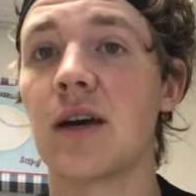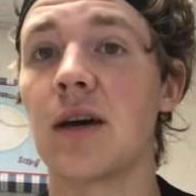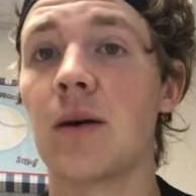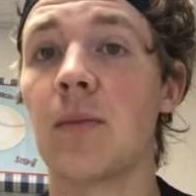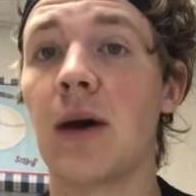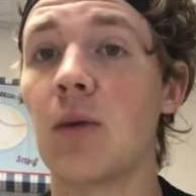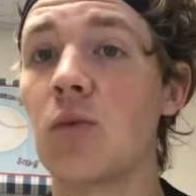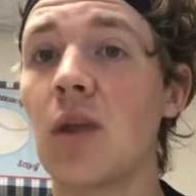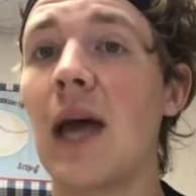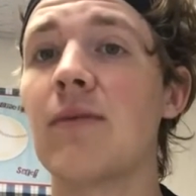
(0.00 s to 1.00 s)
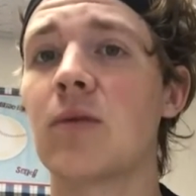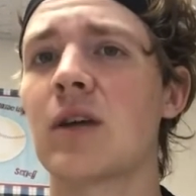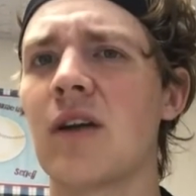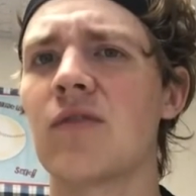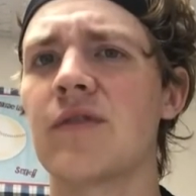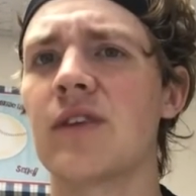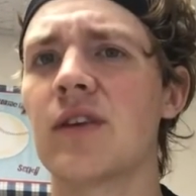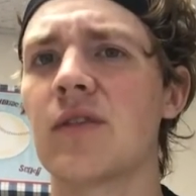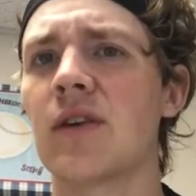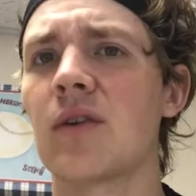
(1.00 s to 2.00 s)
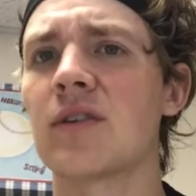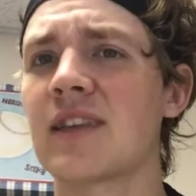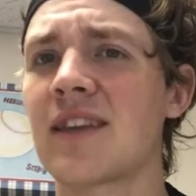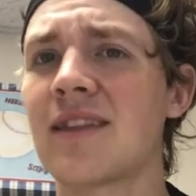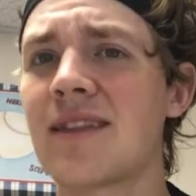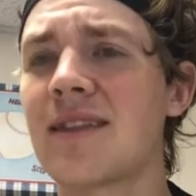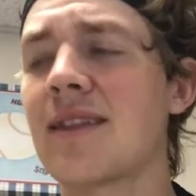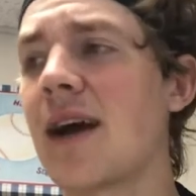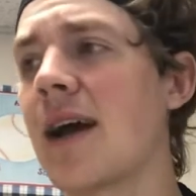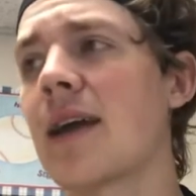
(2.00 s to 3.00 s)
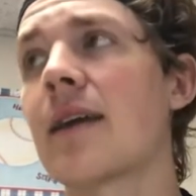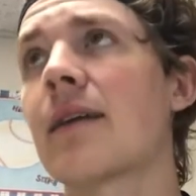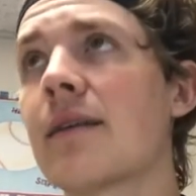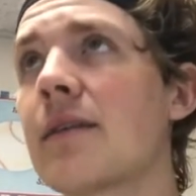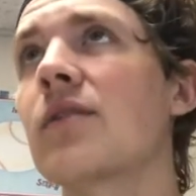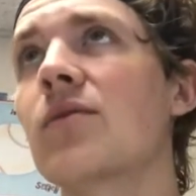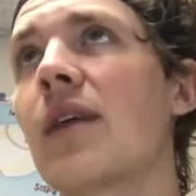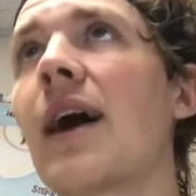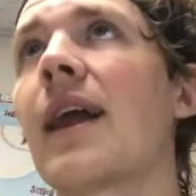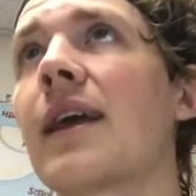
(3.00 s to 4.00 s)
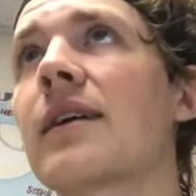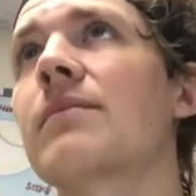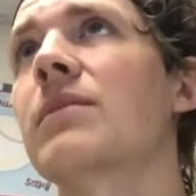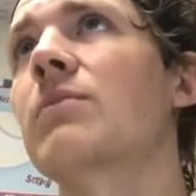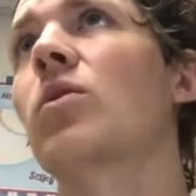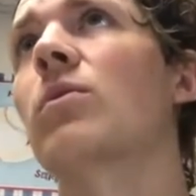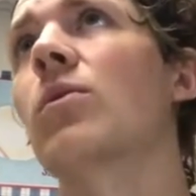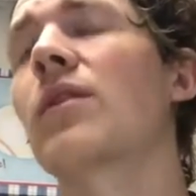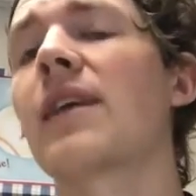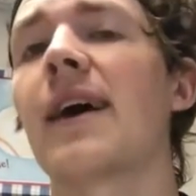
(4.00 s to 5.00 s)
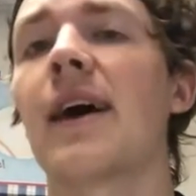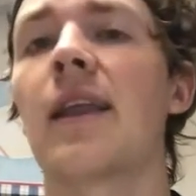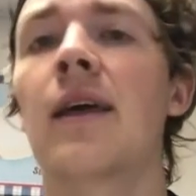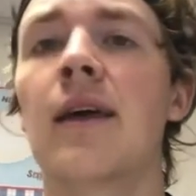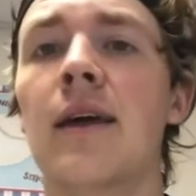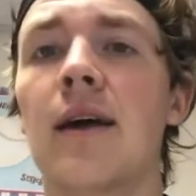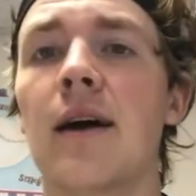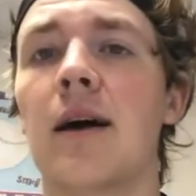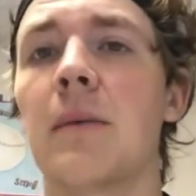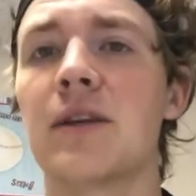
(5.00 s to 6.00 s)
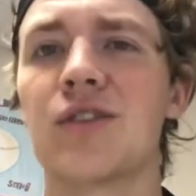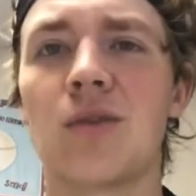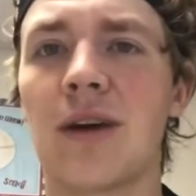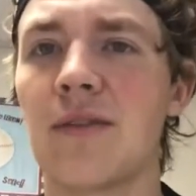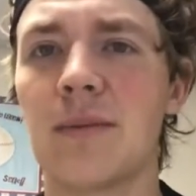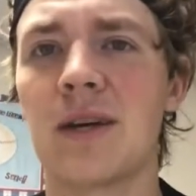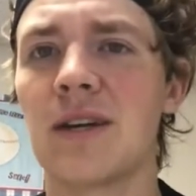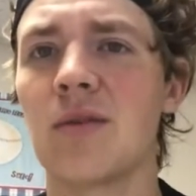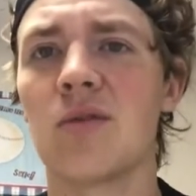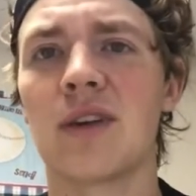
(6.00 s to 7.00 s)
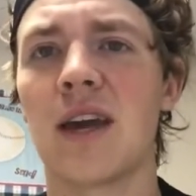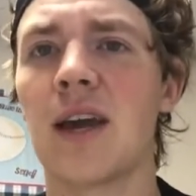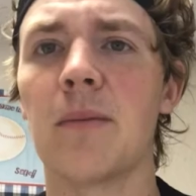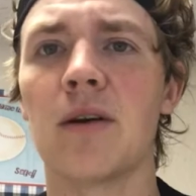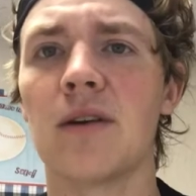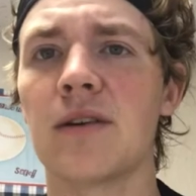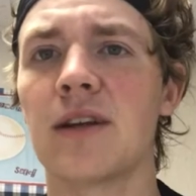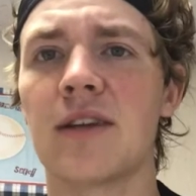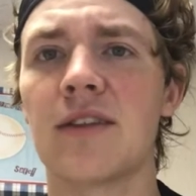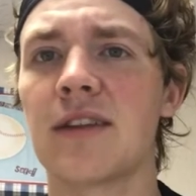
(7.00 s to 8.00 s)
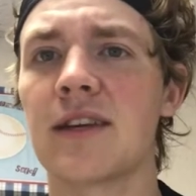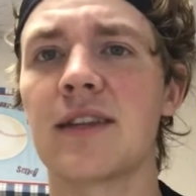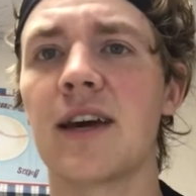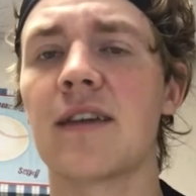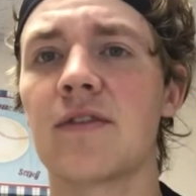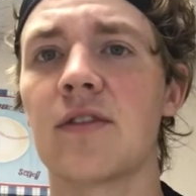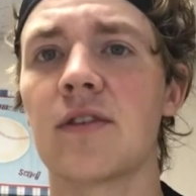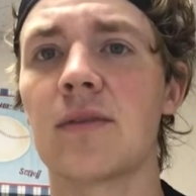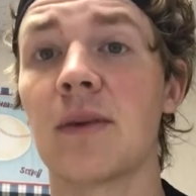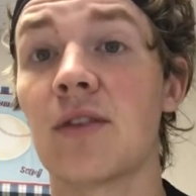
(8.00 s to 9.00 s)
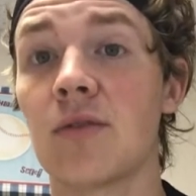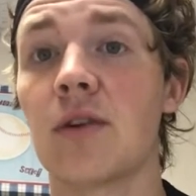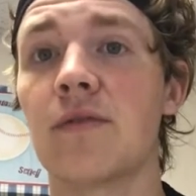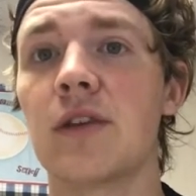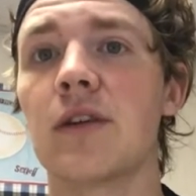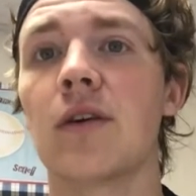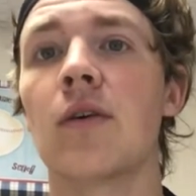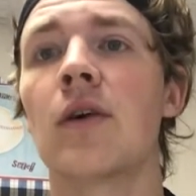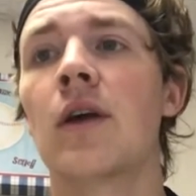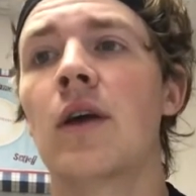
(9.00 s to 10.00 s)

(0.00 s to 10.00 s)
I will have a recovery video, though, because I can do that. I can be mobile with that. I just don't have anybody to hold a camera or anything like that for my throwing video.